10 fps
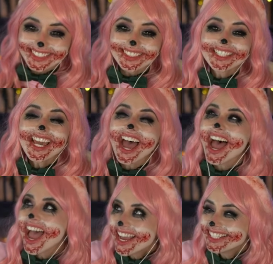
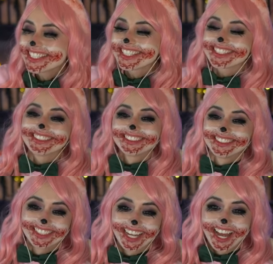Yes!
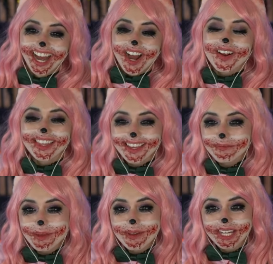Okay, that
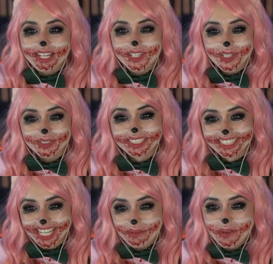made my night too.
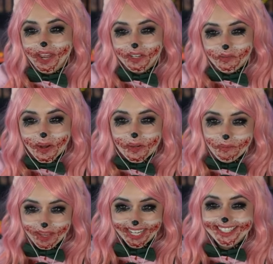Hypnotic, welcome
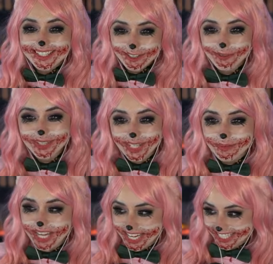in. I see it's your first time
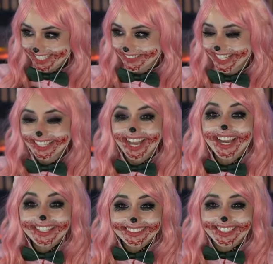chatting as well.
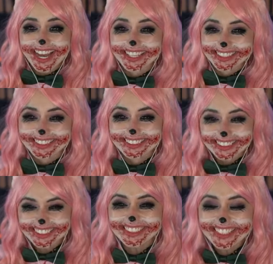
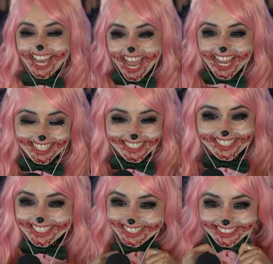
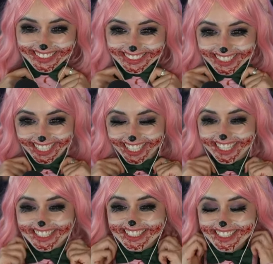Yes!
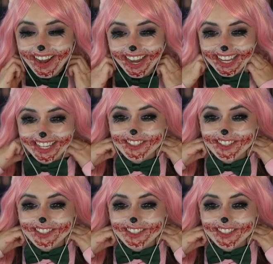Done.